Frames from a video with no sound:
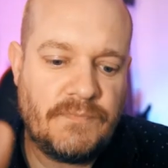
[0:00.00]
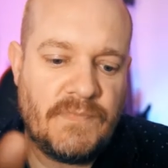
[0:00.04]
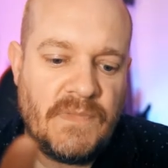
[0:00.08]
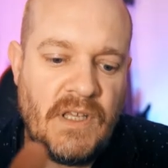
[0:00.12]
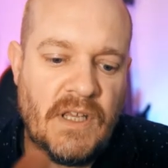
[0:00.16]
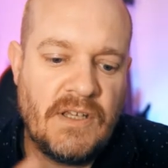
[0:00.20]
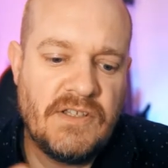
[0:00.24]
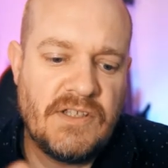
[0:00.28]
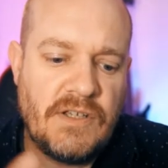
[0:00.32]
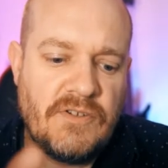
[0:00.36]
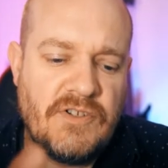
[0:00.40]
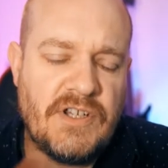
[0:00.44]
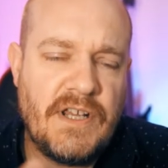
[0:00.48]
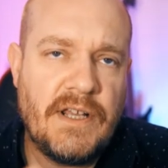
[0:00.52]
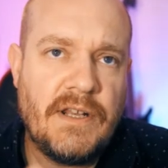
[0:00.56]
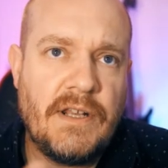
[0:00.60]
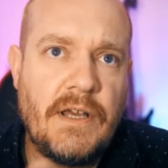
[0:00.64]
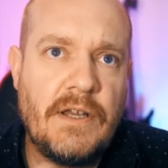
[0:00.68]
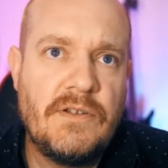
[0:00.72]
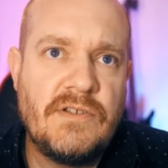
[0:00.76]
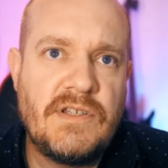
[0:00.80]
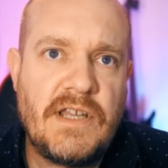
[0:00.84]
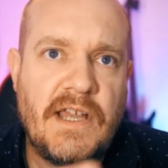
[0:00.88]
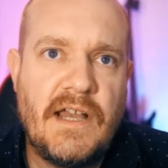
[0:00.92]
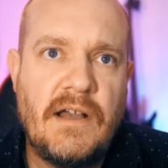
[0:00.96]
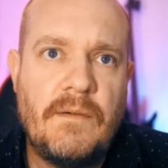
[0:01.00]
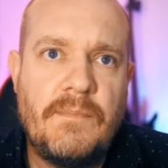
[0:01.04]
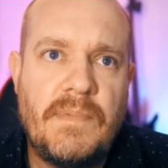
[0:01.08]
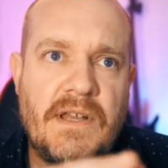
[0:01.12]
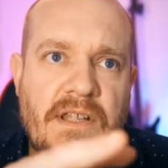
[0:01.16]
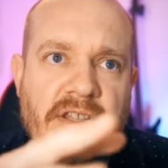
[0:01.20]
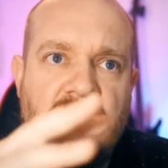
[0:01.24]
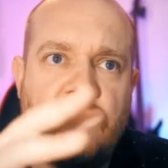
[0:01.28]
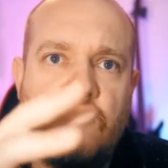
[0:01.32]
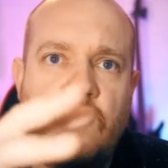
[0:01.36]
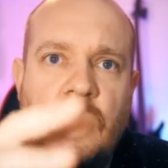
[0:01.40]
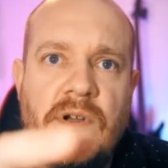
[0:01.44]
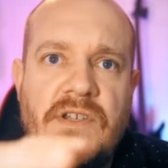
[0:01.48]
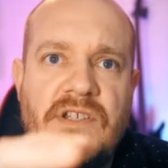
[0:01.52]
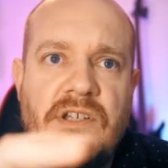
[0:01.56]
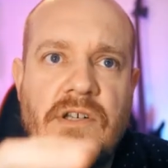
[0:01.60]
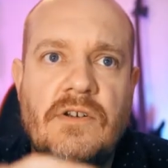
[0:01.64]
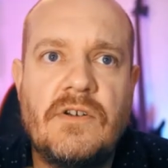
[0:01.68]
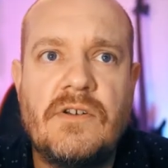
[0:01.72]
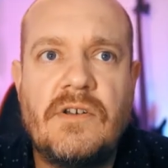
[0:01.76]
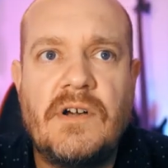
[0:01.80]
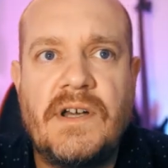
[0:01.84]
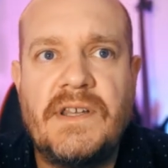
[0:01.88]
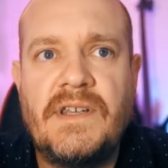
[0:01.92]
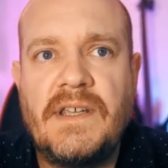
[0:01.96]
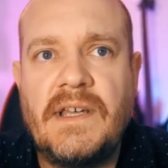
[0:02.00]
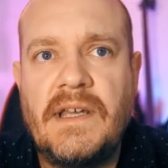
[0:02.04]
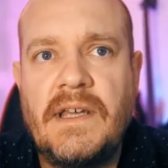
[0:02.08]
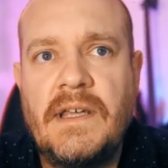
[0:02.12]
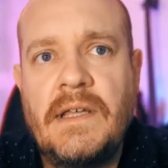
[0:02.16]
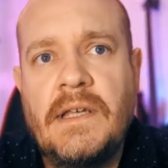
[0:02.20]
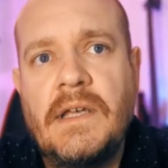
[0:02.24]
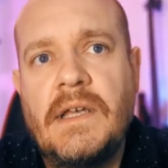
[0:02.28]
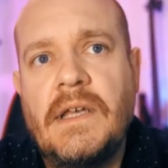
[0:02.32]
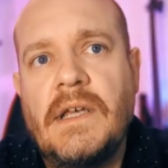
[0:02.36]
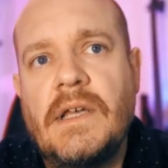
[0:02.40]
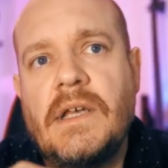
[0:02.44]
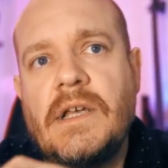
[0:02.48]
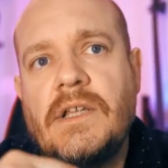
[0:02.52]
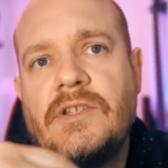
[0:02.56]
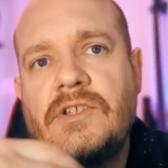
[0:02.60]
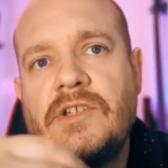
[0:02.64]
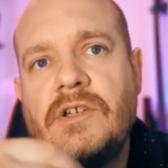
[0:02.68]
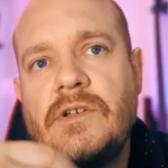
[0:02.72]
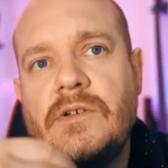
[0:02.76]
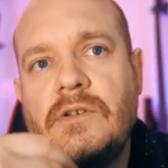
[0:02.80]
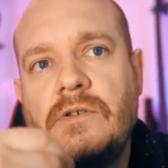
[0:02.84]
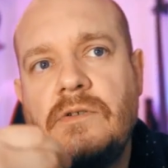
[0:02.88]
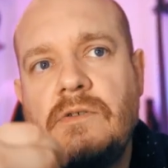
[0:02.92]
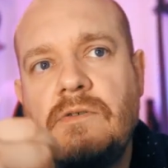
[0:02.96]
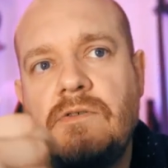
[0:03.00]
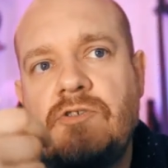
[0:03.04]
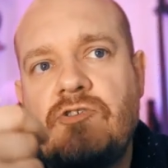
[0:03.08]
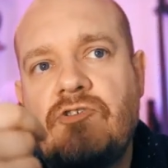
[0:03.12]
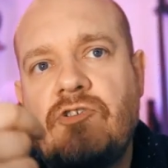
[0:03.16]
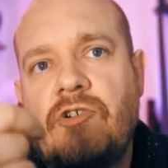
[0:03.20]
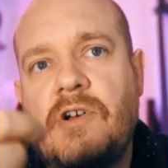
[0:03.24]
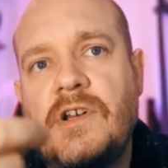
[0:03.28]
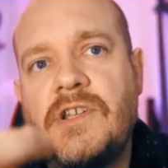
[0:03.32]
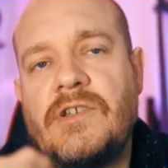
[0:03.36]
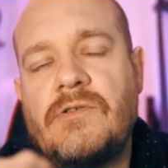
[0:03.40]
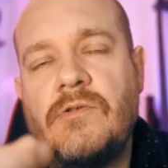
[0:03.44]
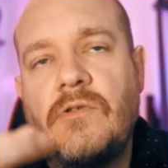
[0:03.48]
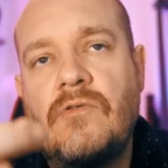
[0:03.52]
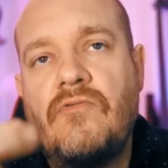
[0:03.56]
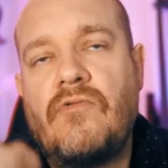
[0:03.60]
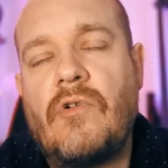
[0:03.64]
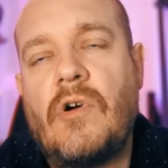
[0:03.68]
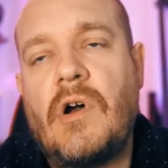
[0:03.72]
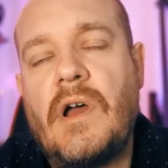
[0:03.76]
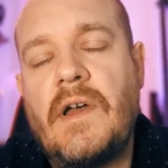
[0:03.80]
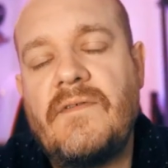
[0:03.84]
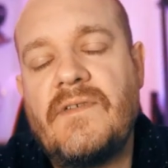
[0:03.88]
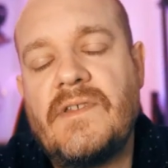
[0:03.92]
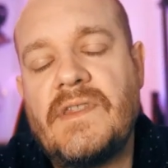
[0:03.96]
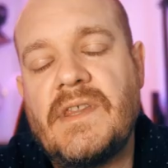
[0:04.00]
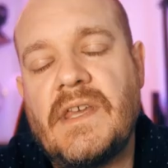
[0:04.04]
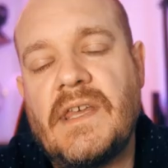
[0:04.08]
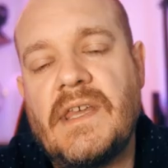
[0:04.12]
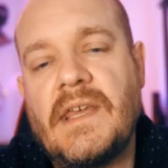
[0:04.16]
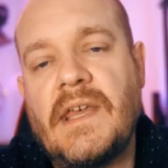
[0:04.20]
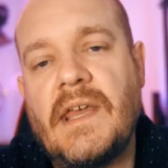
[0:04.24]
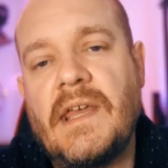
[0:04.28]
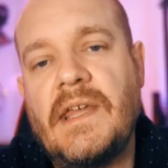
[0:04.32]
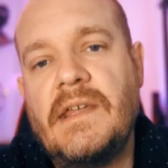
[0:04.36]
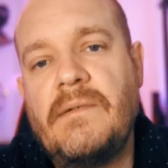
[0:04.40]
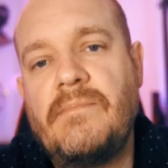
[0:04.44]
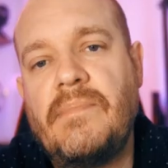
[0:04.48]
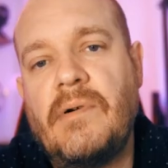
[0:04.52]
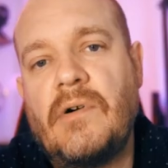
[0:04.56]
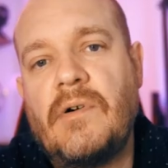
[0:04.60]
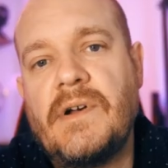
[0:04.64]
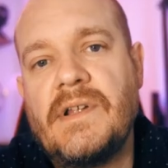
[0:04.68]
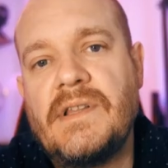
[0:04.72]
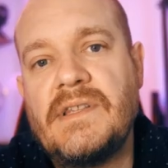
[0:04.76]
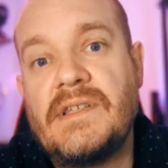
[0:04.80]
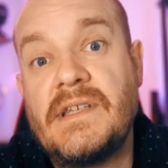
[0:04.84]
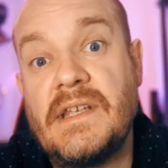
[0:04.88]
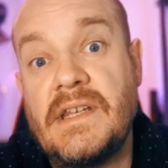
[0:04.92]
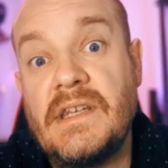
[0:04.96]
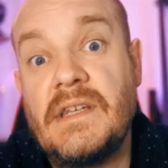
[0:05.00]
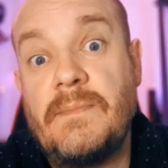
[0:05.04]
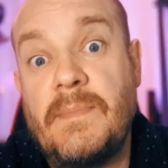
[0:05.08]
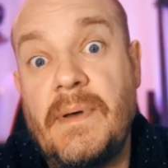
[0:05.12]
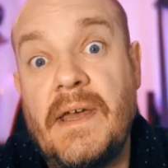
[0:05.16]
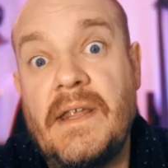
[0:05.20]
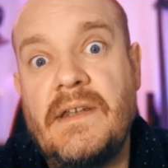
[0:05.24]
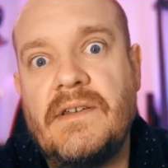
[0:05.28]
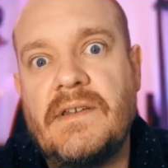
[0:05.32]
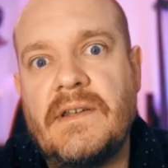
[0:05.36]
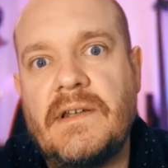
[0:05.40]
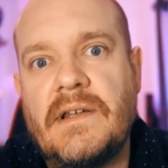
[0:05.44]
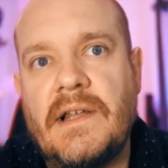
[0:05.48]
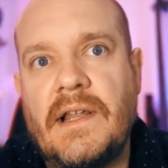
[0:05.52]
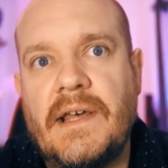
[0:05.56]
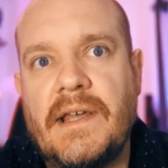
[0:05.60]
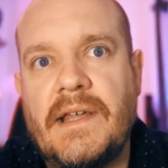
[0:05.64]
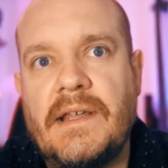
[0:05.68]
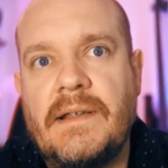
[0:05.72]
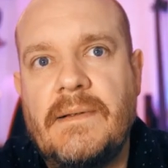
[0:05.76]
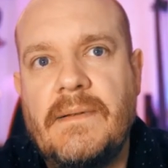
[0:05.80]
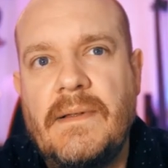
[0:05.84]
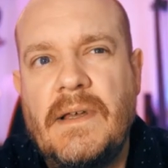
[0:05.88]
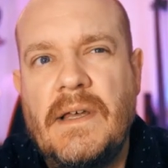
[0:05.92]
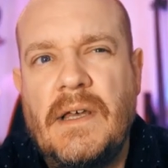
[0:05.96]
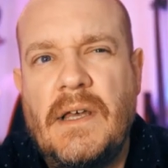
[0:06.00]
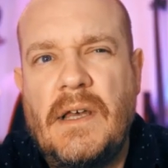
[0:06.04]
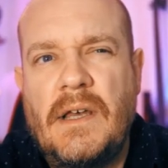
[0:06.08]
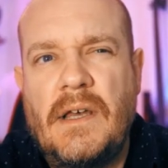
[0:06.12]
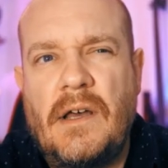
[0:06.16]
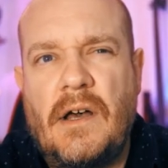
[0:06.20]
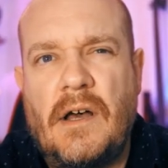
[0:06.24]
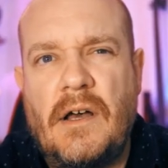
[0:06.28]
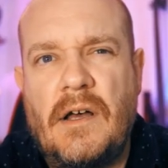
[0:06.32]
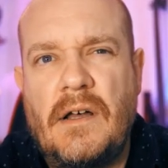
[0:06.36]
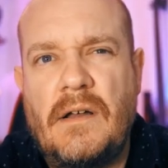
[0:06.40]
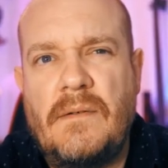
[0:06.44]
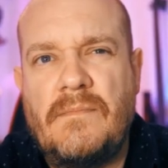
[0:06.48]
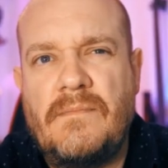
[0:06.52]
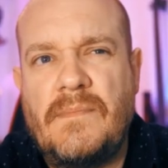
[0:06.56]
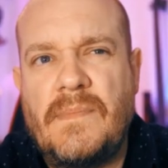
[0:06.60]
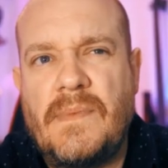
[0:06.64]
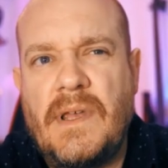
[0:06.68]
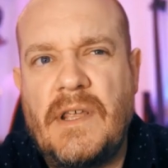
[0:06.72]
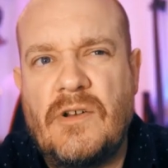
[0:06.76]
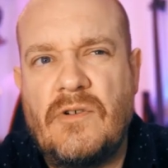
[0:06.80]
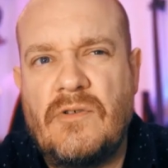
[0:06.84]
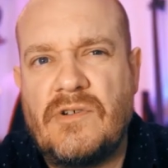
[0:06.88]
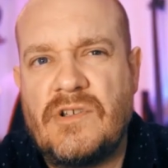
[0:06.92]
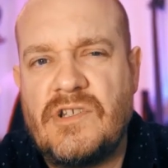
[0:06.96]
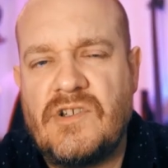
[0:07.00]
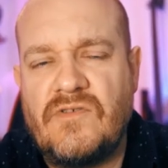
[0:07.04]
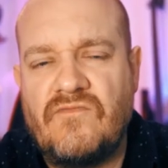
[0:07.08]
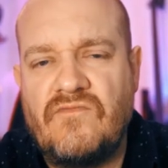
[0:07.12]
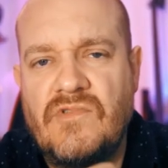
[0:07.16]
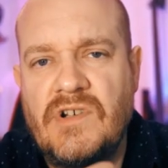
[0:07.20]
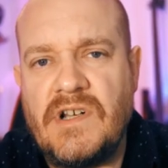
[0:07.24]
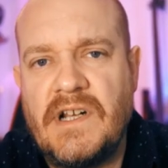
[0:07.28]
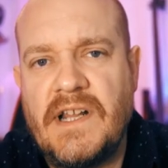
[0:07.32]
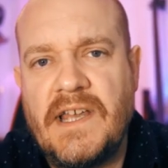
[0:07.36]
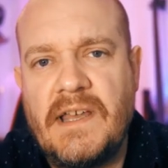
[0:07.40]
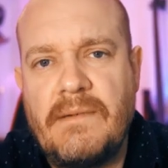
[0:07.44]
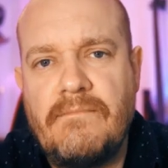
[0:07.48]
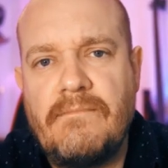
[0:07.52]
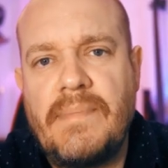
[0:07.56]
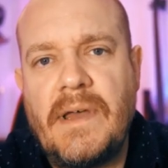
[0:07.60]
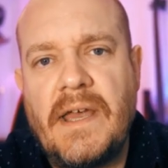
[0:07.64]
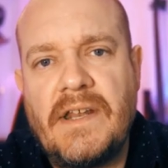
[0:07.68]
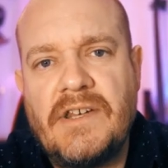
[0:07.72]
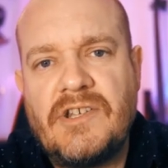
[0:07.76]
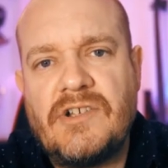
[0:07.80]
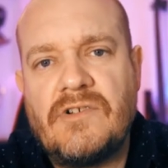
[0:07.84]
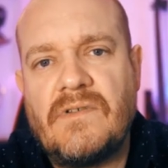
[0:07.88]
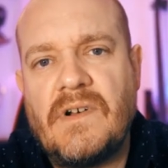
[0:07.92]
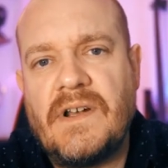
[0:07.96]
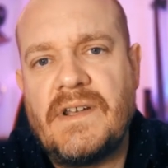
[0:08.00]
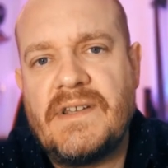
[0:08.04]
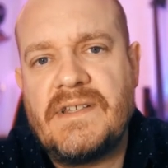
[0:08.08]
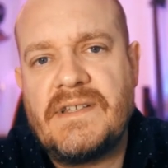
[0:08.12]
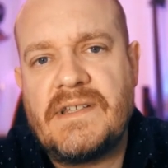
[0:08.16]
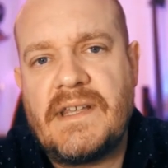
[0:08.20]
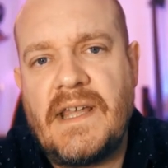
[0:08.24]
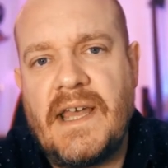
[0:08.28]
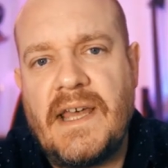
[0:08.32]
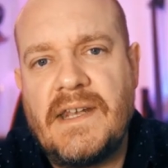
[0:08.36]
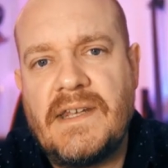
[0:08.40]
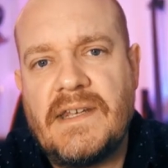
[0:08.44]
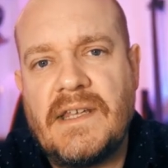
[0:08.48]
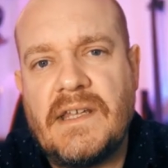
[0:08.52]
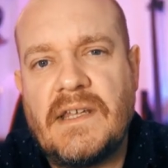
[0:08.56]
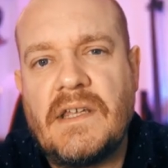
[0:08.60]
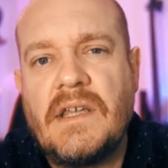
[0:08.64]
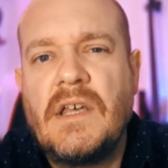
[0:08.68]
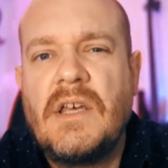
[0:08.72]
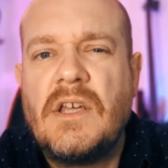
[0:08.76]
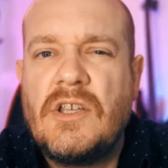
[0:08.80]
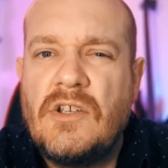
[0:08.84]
so check those out. But it's always a good idea to try to arrive at the key points independently in order to really embed your understanding.